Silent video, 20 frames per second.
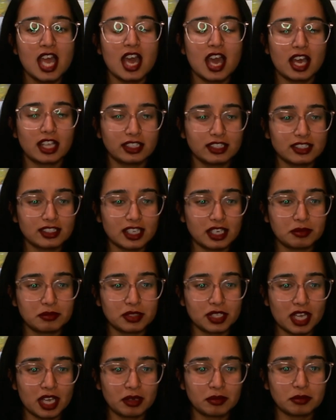At the same
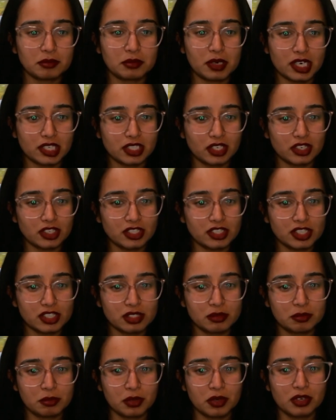time, Marc Andre's
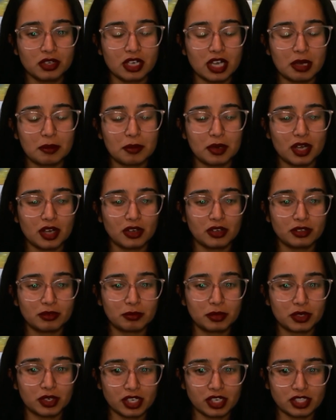book about
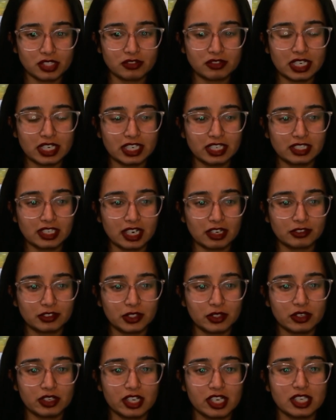production-ready
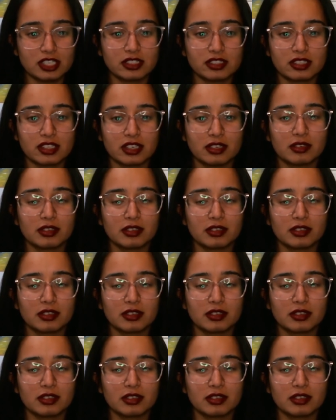GraphQL is